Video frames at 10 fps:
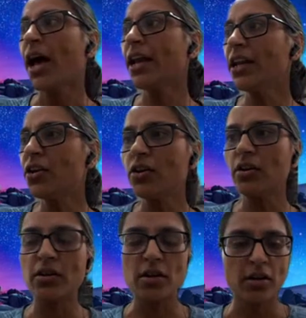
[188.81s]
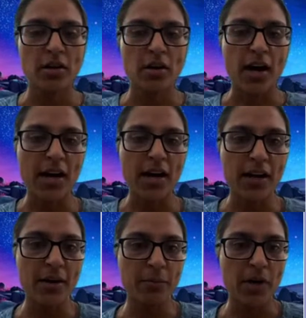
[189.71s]
And here I
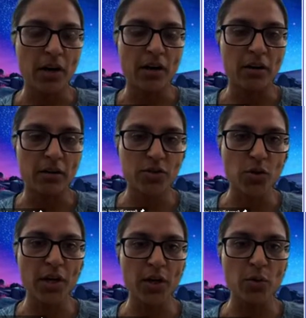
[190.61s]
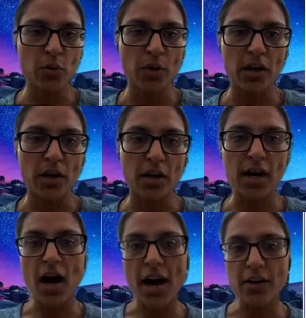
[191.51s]
am showing you a
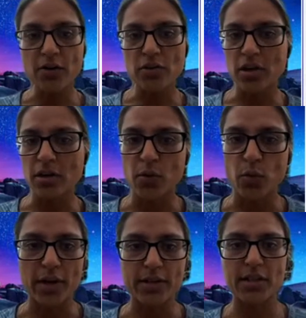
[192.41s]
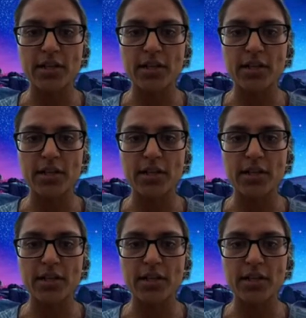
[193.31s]
hydrothermal well.